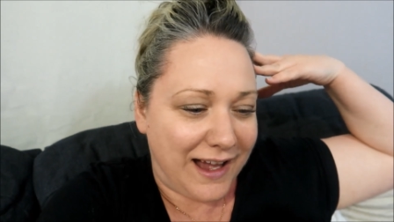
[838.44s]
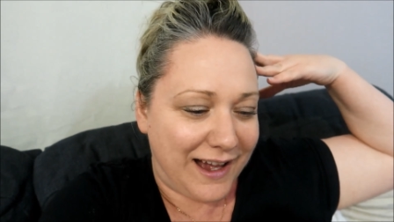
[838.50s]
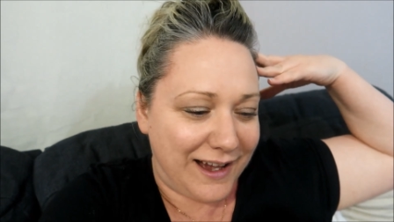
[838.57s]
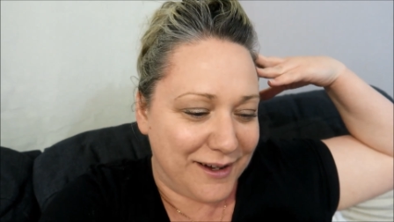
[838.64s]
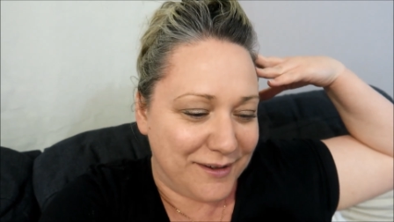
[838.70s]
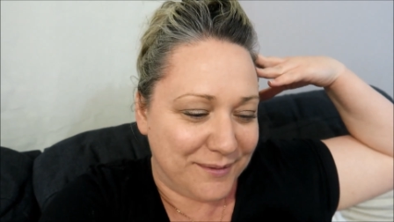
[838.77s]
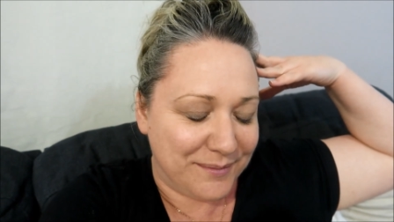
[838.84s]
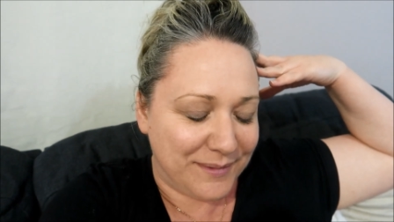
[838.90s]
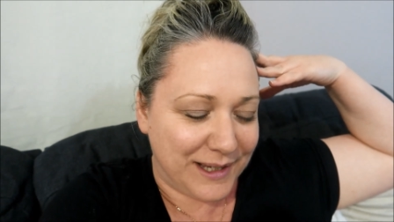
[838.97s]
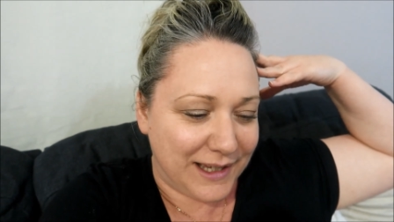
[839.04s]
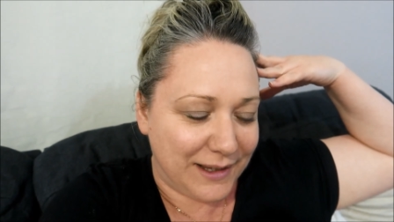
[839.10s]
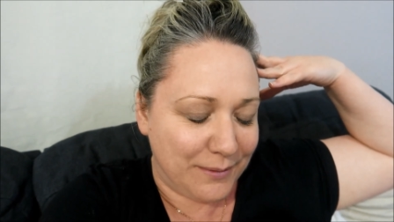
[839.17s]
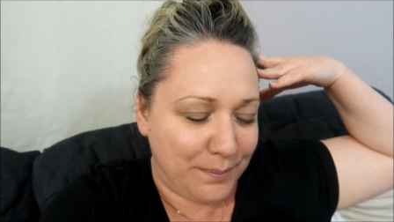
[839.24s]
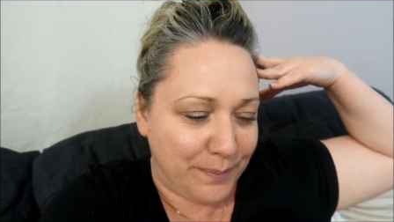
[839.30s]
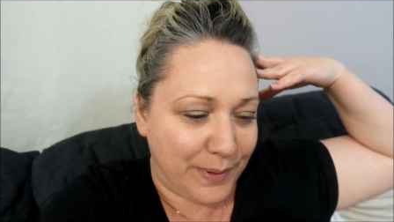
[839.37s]

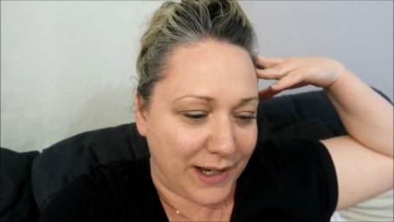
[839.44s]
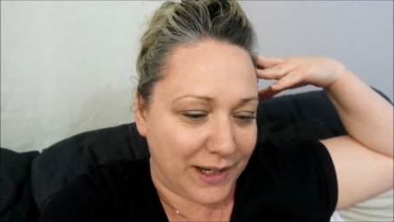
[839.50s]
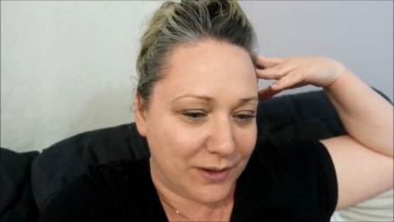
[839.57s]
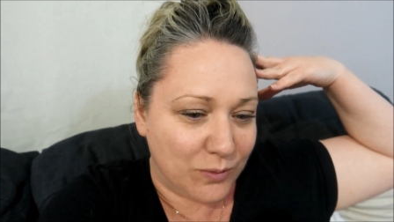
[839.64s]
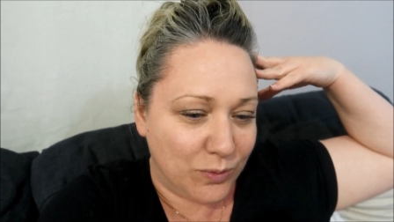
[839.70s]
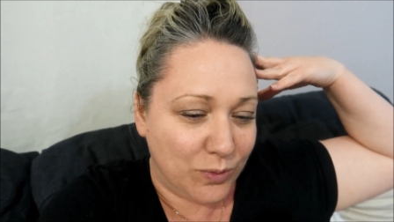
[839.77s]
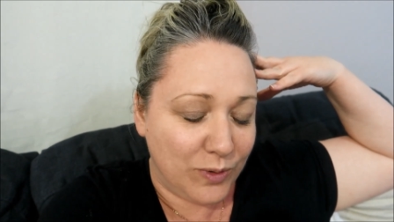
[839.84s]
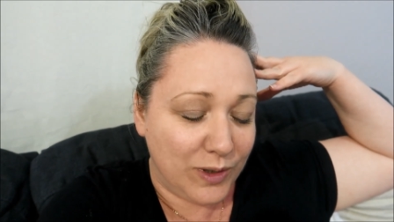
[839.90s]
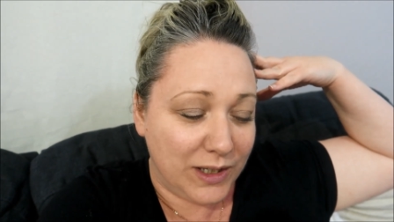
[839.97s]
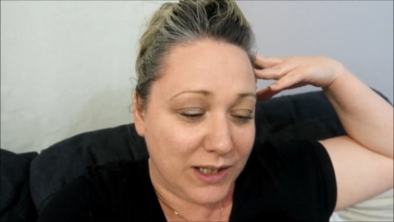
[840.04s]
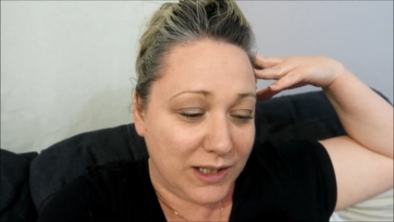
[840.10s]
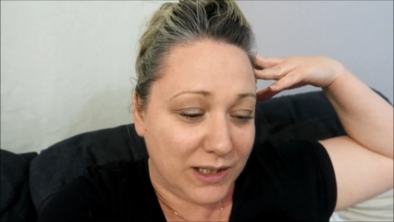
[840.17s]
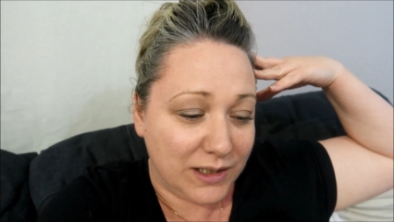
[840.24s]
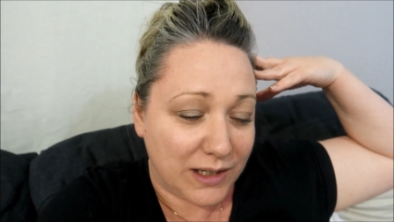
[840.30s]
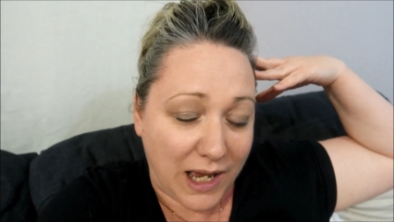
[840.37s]
But
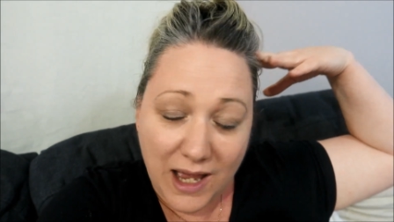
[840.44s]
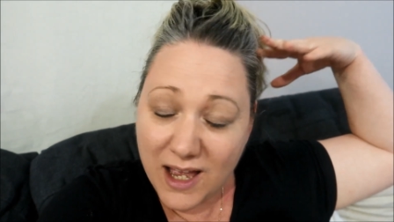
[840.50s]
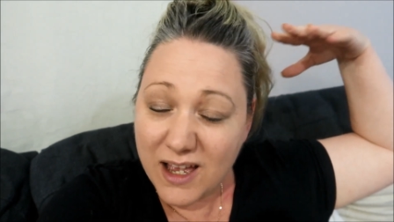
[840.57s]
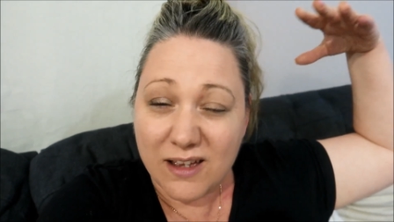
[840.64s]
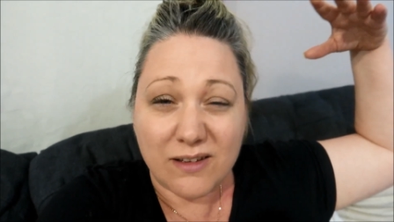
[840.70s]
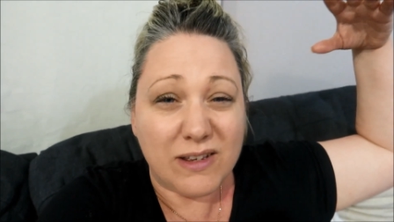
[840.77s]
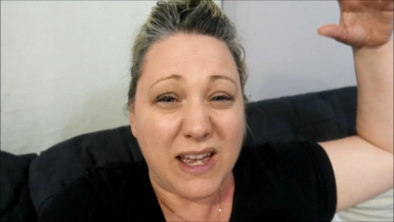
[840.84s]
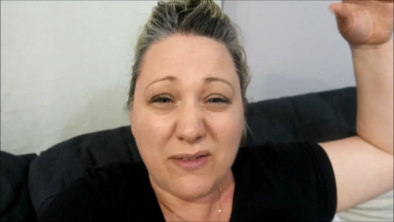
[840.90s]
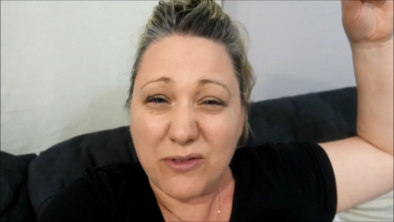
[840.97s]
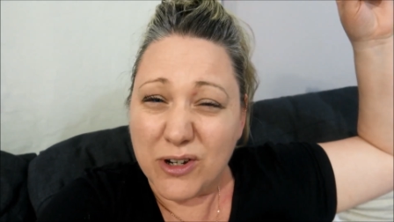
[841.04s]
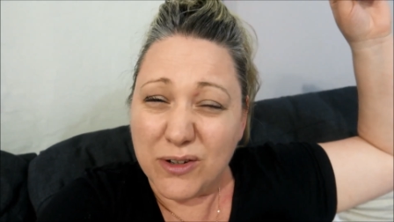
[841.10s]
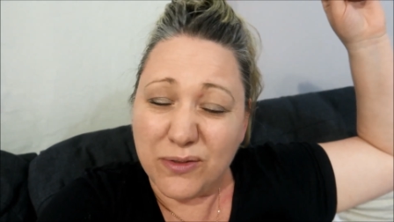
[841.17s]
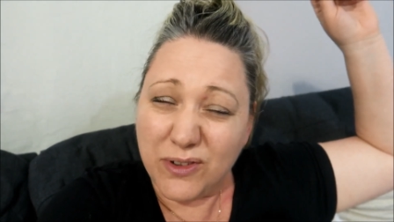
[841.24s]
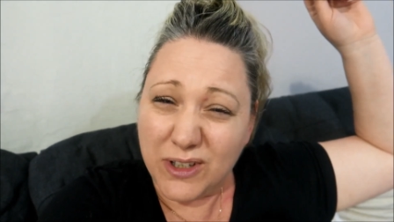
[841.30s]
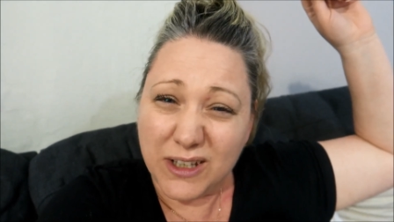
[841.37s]
we have
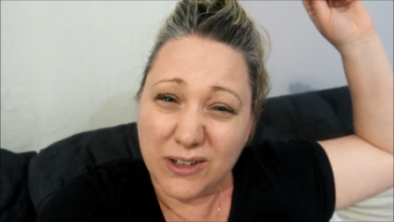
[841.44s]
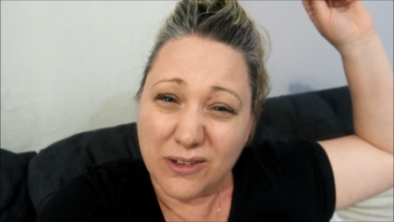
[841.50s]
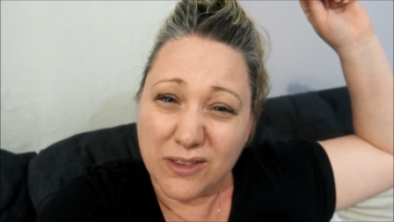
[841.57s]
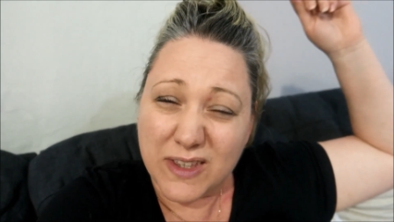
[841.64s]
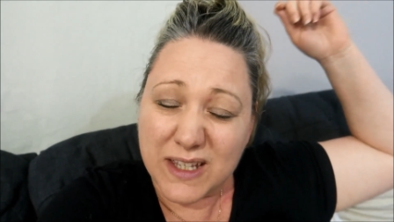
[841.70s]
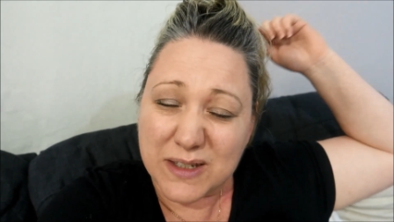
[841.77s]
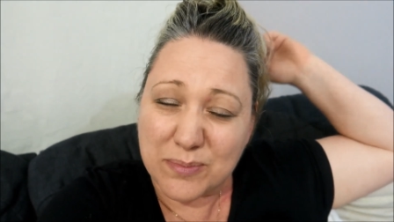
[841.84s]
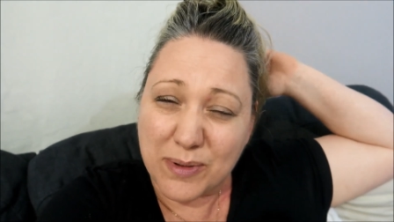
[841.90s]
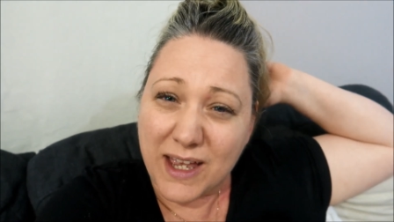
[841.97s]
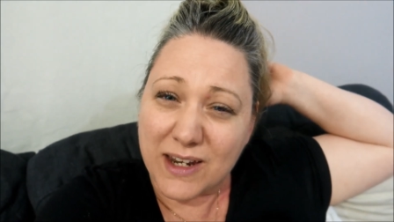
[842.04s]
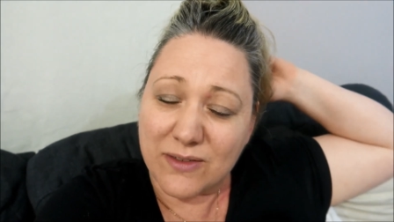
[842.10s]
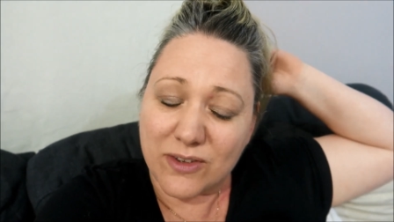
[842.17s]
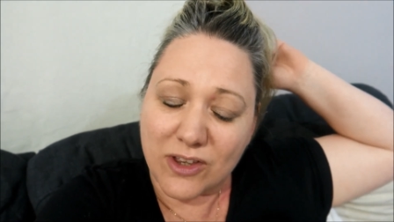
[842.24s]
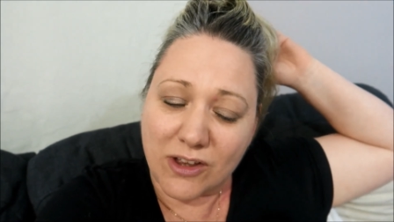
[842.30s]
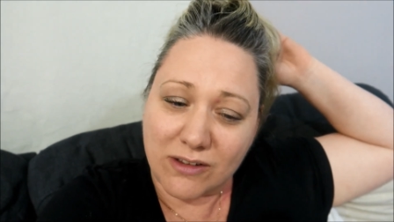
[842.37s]
got a few little things
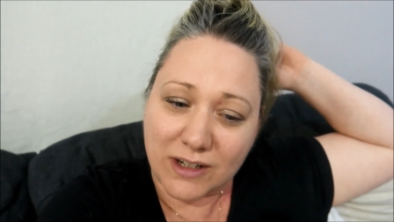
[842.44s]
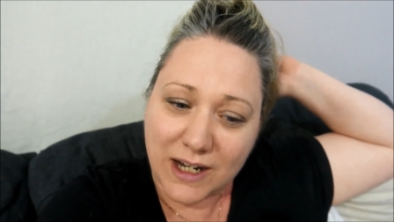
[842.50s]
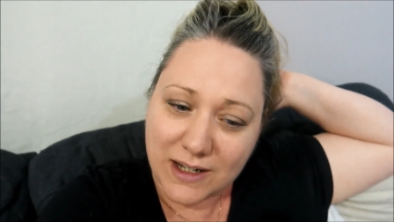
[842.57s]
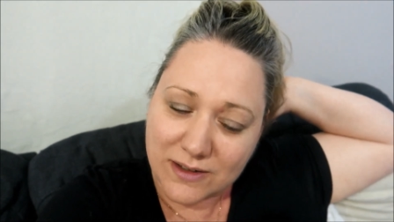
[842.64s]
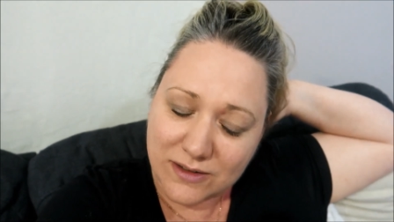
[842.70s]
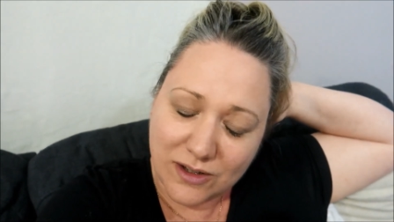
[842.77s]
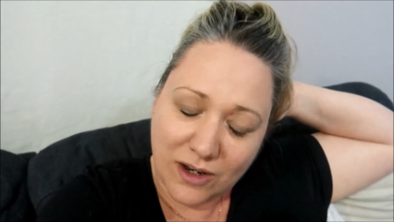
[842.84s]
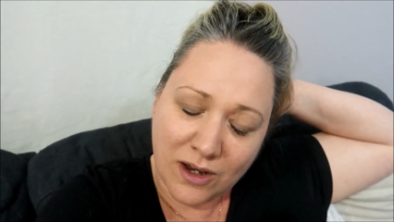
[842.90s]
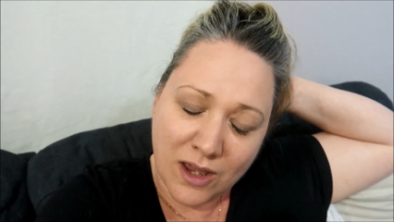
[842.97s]
planned for the holidays,